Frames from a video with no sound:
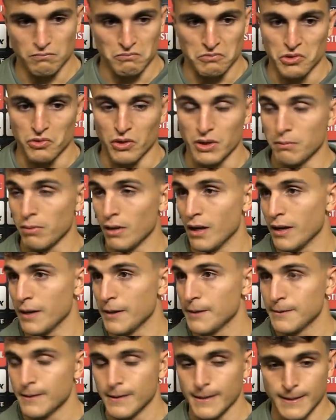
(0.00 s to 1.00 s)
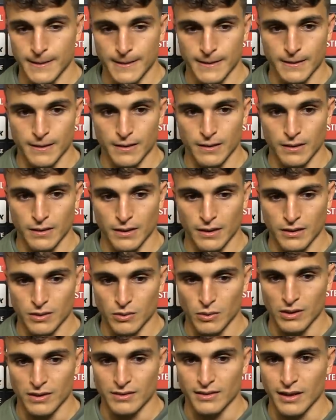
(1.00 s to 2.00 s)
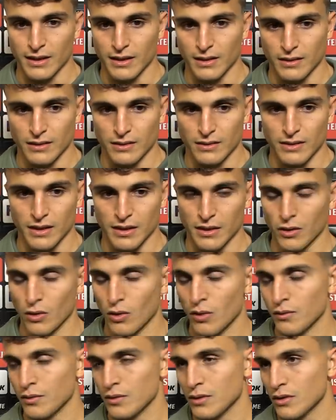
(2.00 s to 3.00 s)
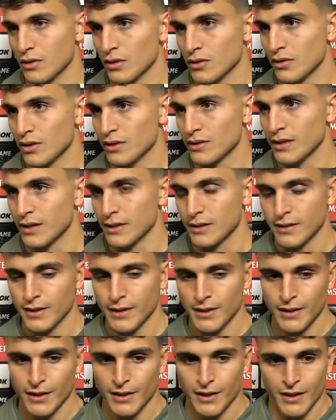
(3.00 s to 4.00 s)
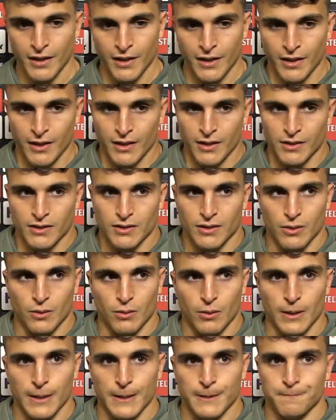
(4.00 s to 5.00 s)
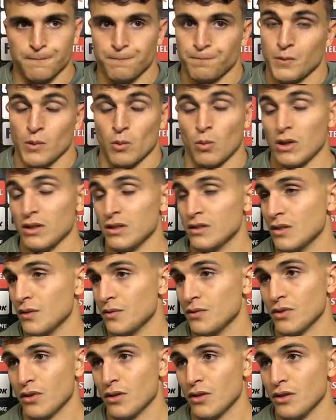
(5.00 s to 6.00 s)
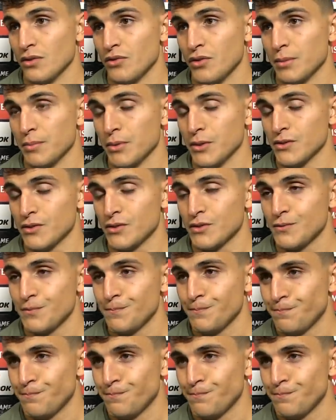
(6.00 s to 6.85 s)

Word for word: Great play, as well the second goal for the counter-attack. So well deserved 3 points.